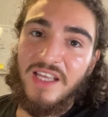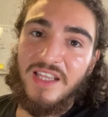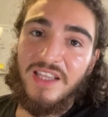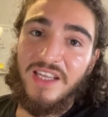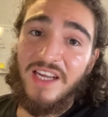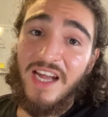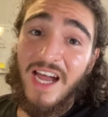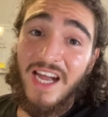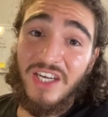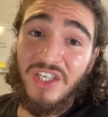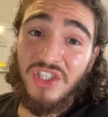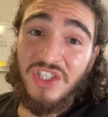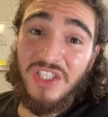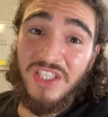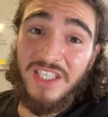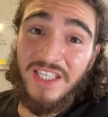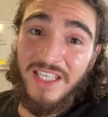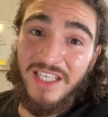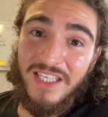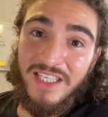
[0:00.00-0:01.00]
they
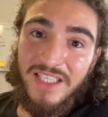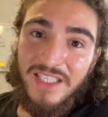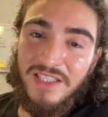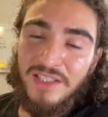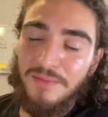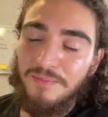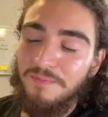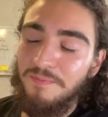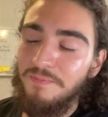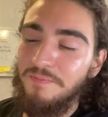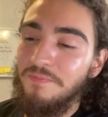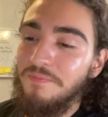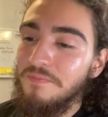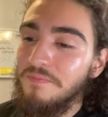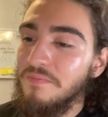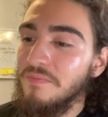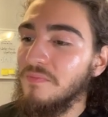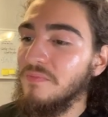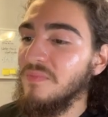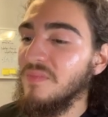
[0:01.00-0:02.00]
actually is.
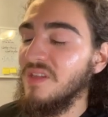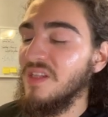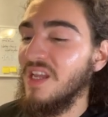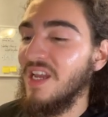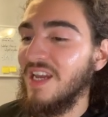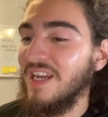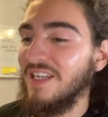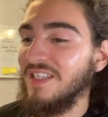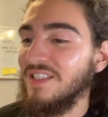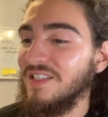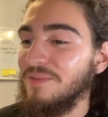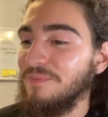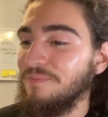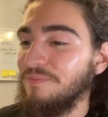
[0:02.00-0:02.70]
And